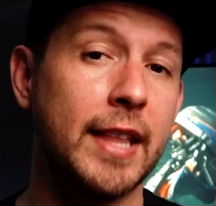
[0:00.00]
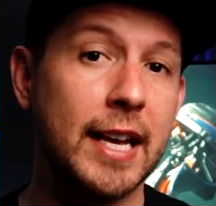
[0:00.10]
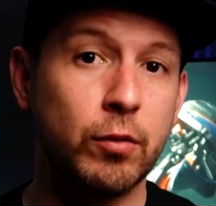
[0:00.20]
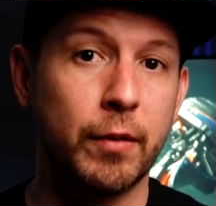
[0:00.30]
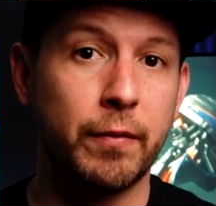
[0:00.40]

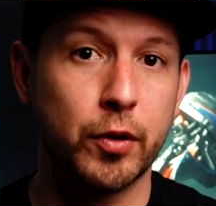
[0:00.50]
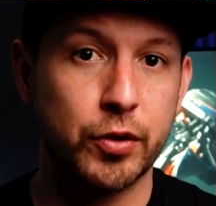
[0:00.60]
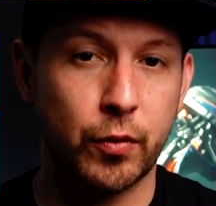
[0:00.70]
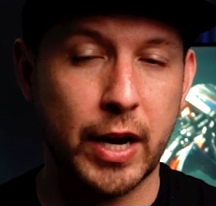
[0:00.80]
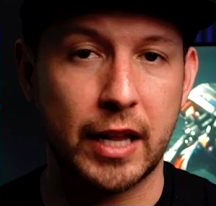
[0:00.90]
That's what
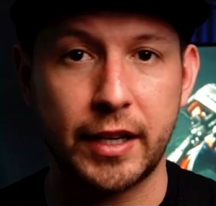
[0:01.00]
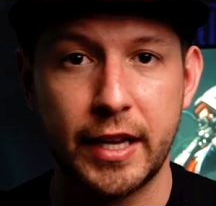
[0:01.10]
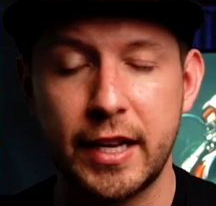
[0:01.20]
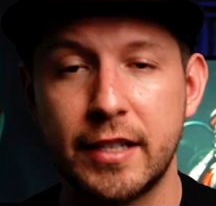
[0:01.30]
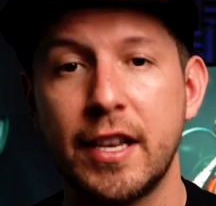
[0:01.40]
virtual reality
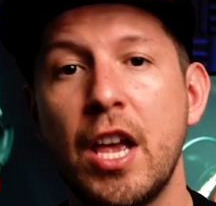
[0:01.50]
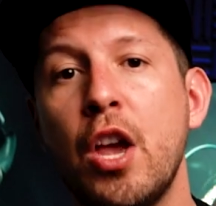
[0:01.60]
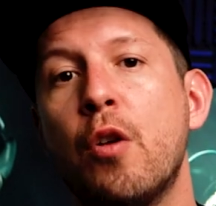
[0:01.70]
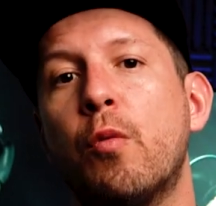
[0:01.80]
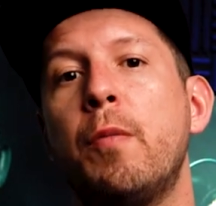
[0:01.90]
is.
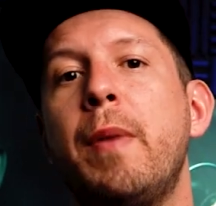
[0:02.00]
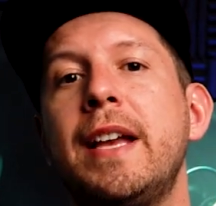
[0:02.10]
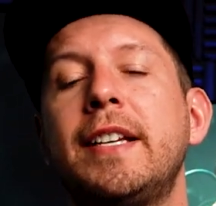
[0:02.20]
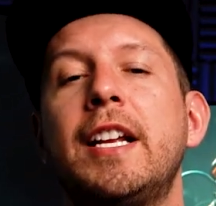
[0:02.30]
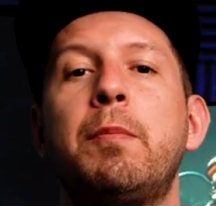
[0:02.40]
We're
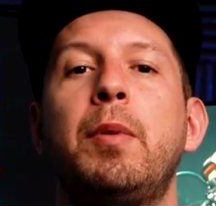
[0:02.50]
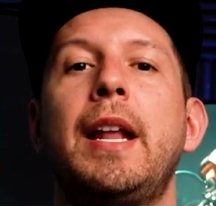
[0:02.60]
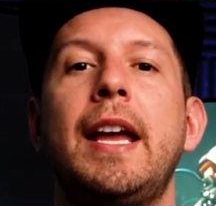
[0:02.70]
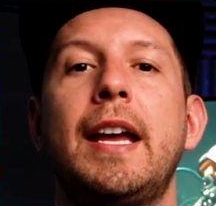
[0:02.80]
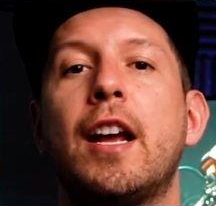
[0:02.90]
basically
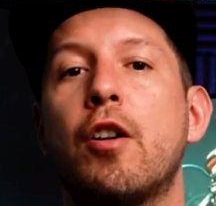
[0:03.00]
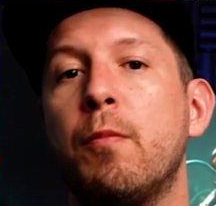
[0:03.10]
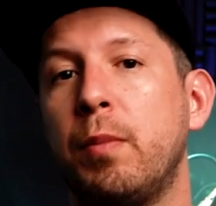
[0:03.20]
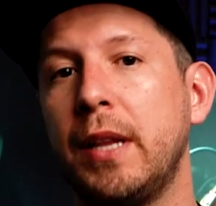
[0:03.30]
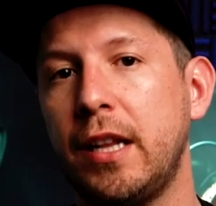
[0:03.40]
playing in a
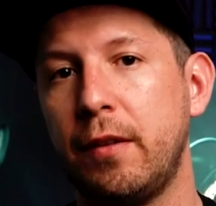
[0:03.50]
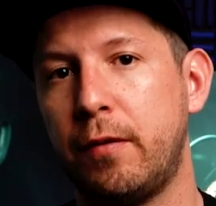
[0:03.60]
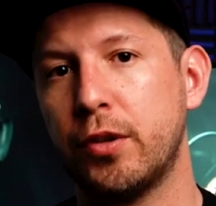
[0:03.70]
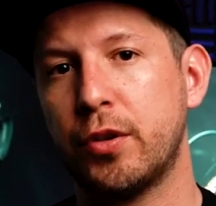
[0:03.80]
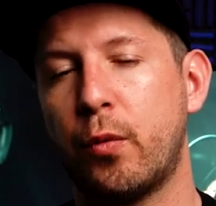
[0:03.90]
completely
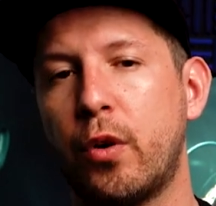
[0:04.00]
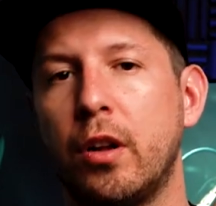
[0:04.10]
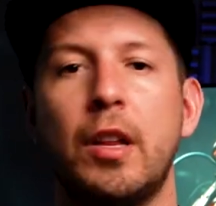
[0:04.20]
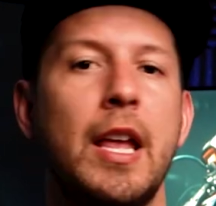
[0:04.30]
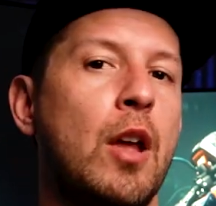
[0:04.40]
virtual
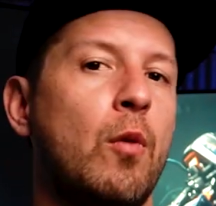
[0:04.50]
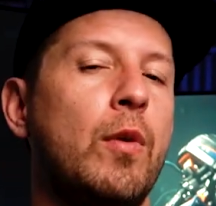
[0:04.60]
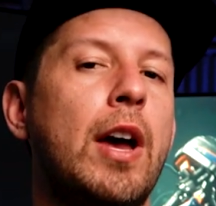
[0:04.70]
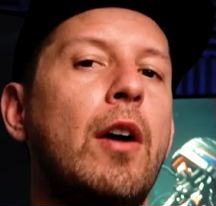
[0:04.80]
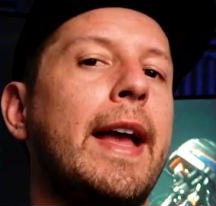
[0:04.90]
world
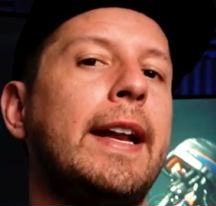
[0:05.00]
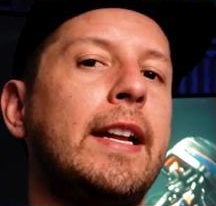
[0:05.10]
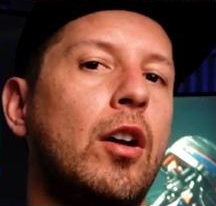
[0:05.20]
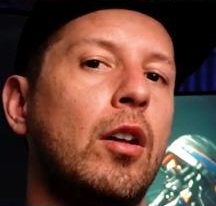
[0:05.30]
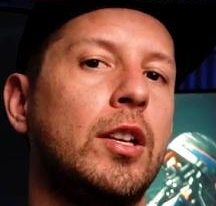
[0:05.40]
without any
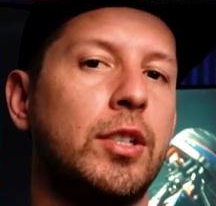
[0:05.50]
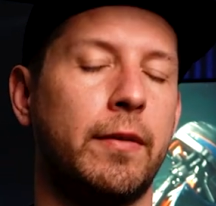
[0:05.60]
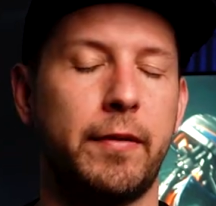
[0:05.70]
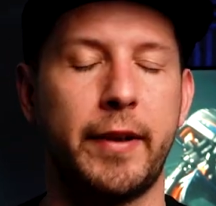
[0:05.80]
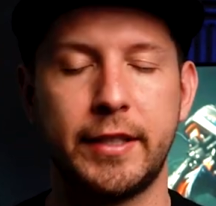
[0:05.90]
knowledge of
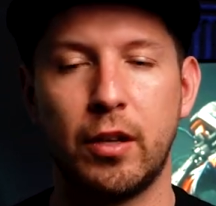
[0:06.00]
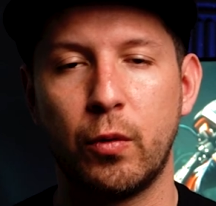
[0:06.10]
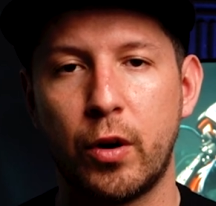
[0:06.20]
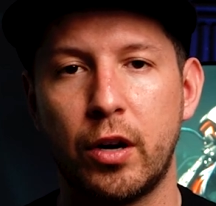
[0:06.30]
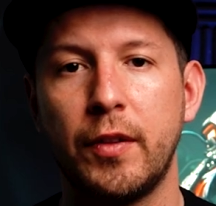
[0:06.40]
the physical
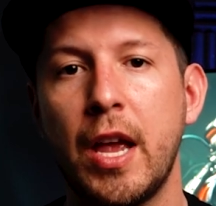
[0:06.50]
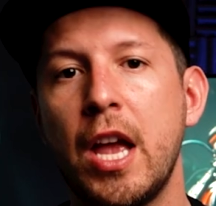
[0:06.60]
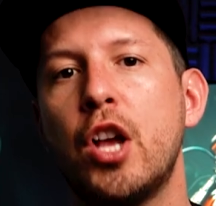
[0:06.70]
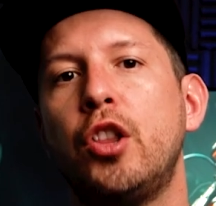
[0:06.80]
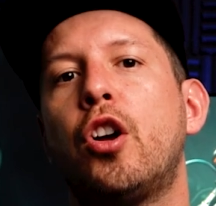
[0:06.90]
world.
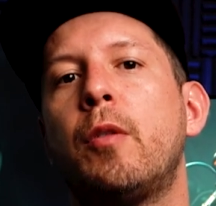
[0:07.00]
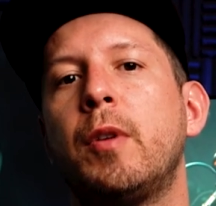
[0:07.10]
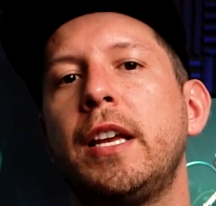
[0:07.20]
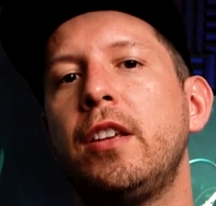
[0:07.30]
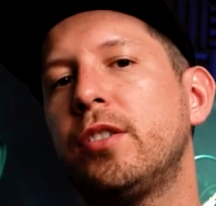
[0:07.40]

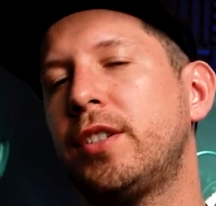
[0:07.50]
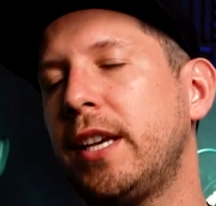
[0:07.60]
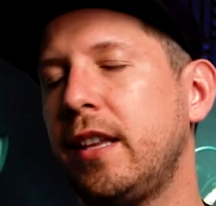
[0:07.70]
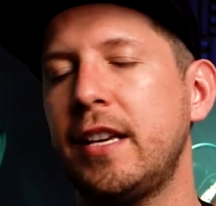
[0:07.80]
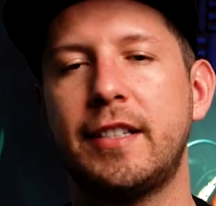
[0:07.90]
Normally you
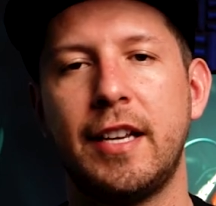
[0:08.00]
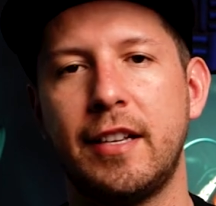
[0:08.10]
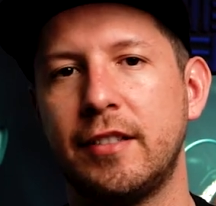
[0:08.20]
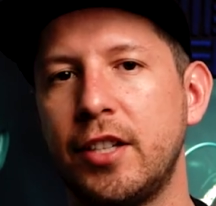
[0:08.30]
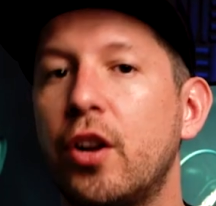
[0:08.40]
see this
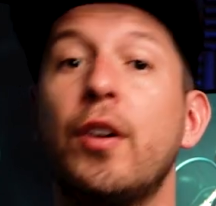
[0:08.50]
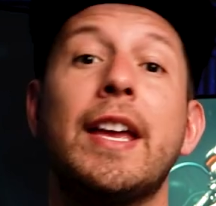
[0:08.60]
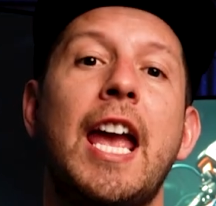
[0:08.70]
in, you know, in